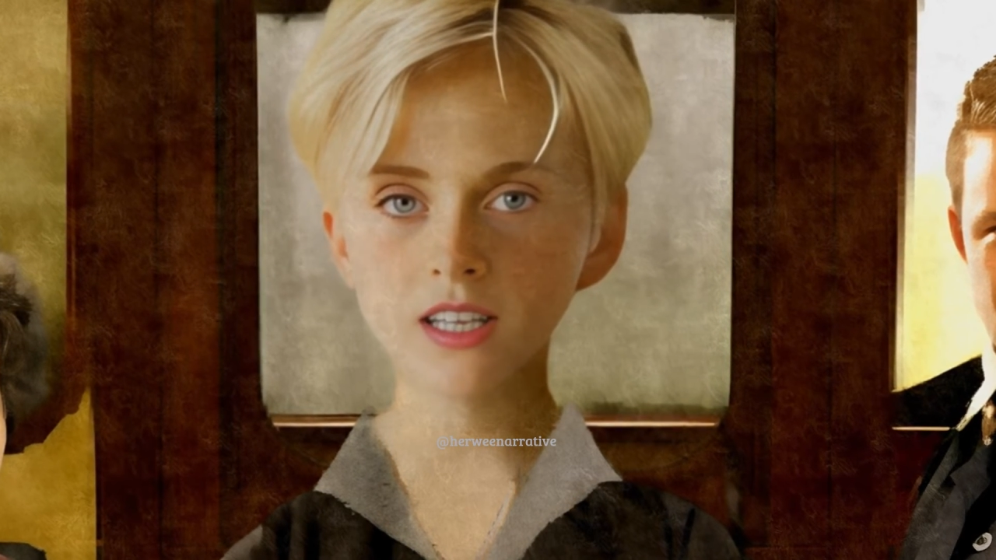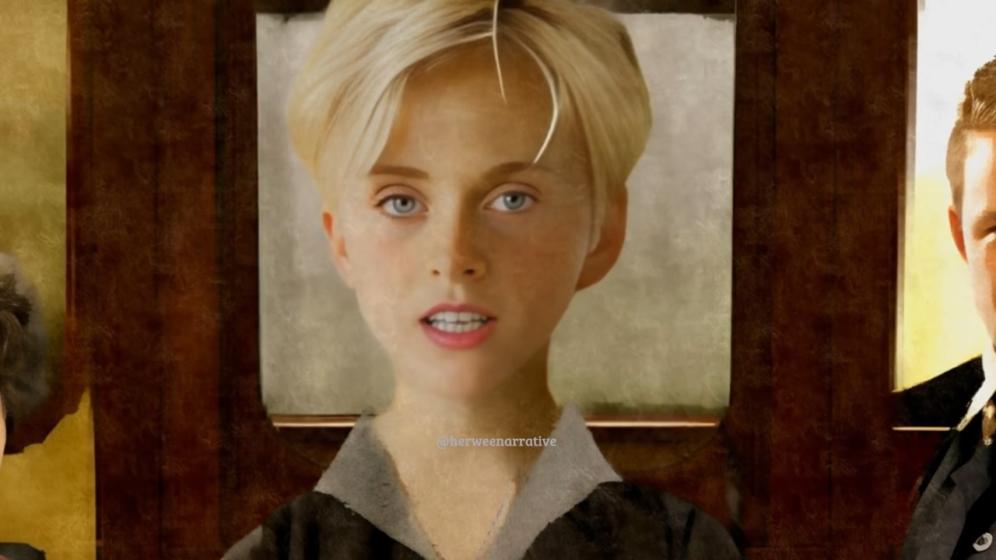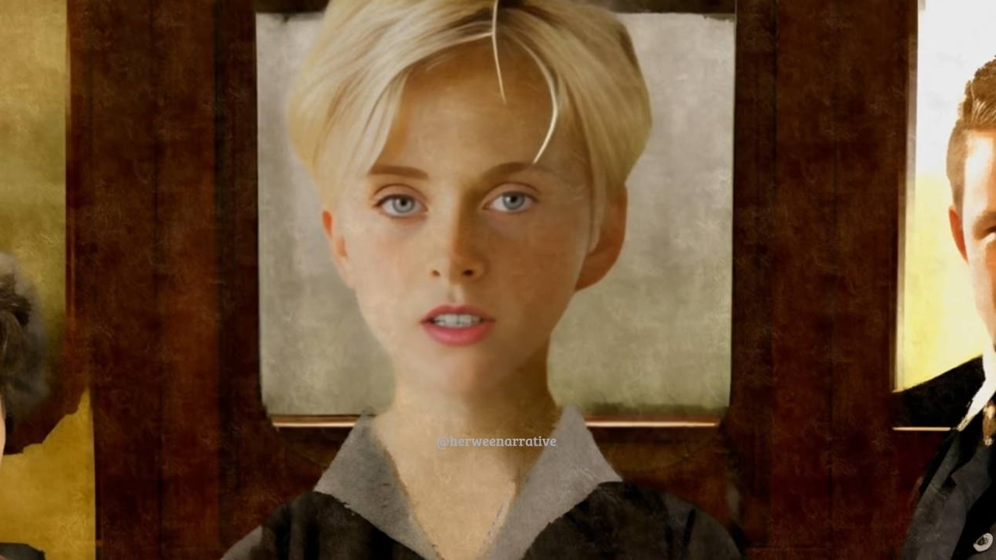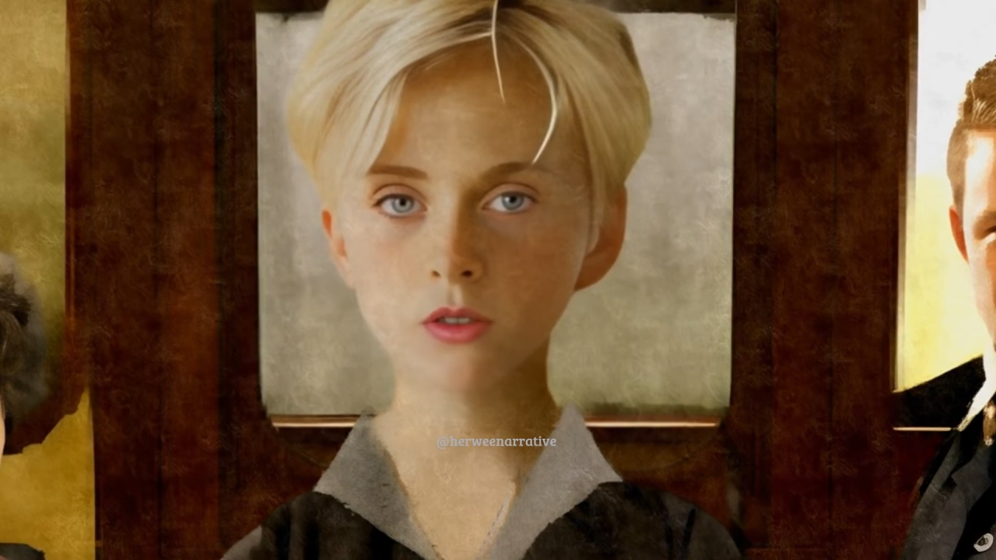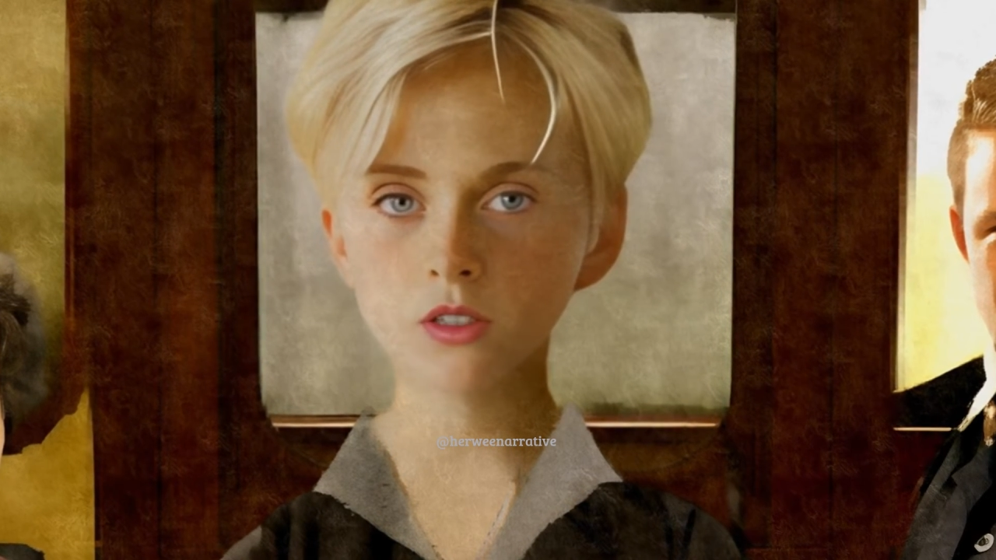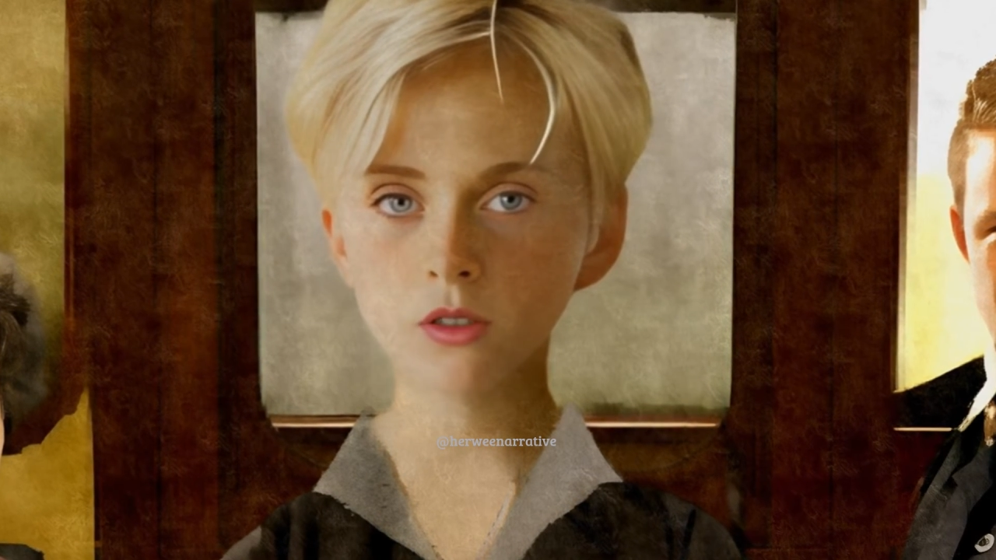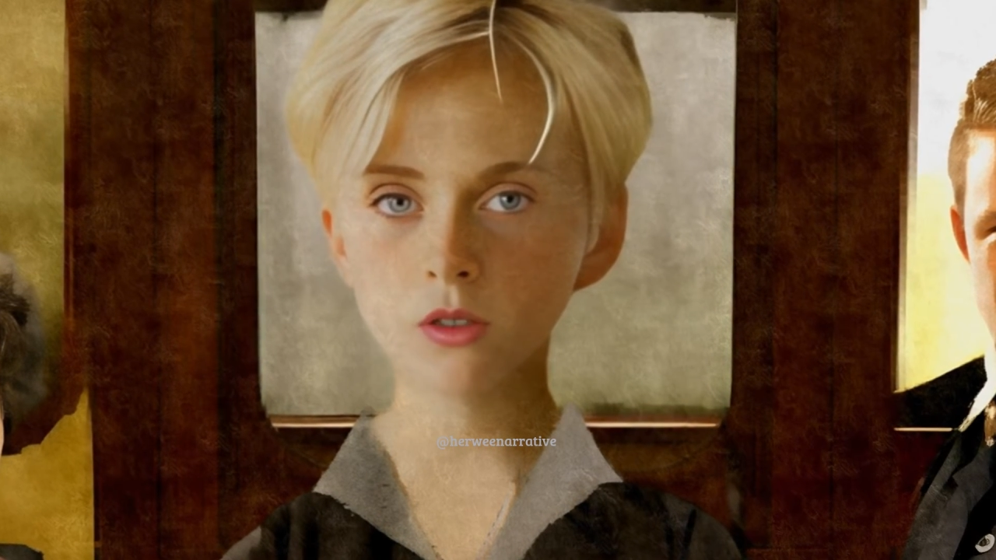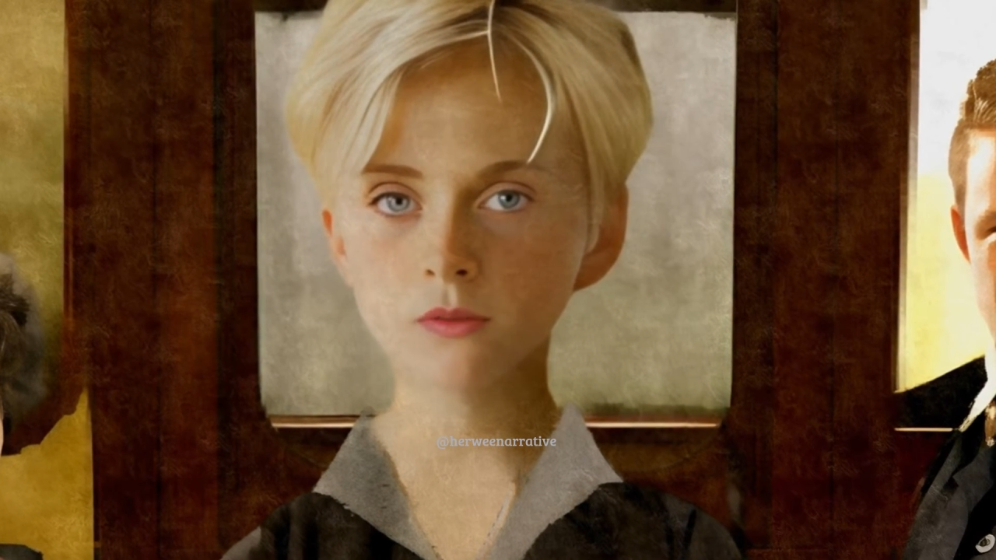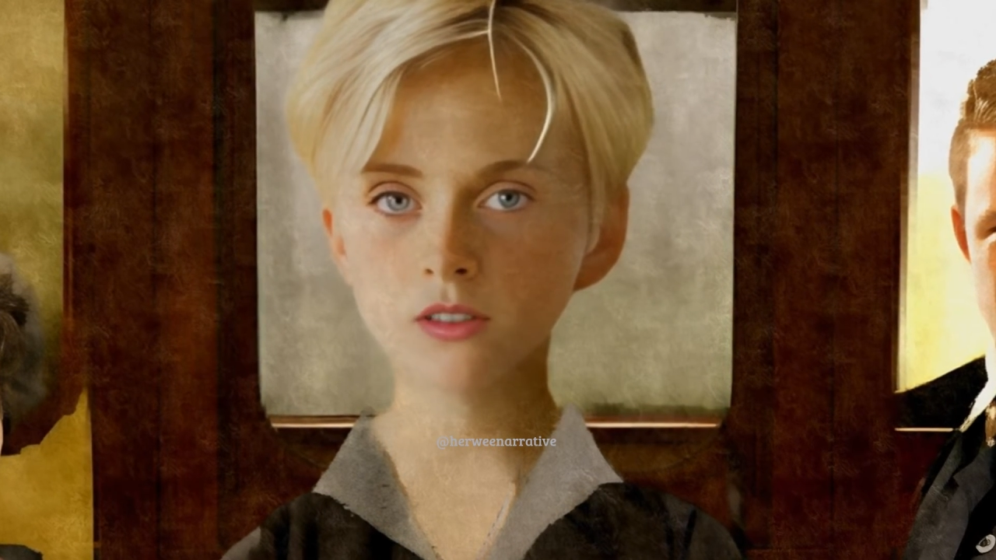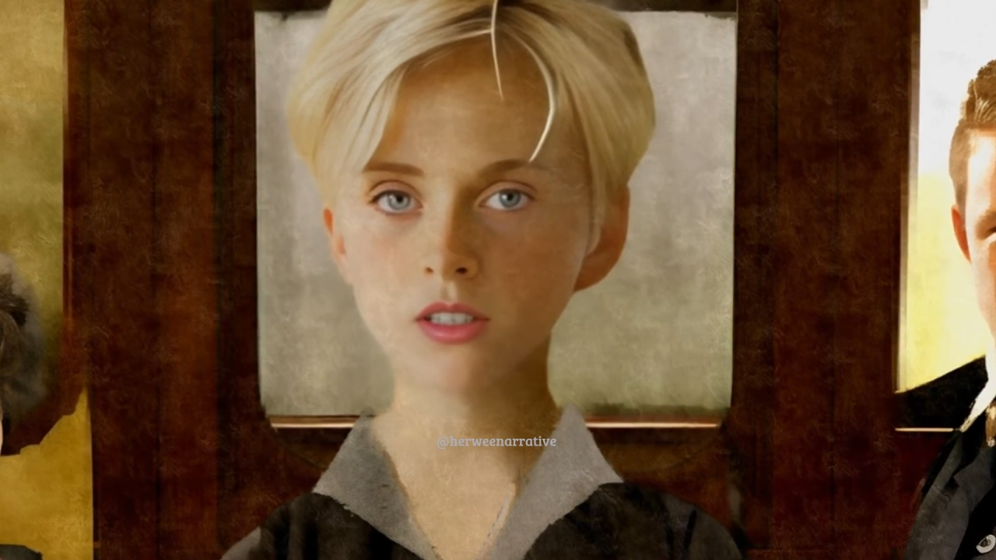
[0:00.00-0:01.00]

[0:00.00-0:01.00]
and it'll rub off on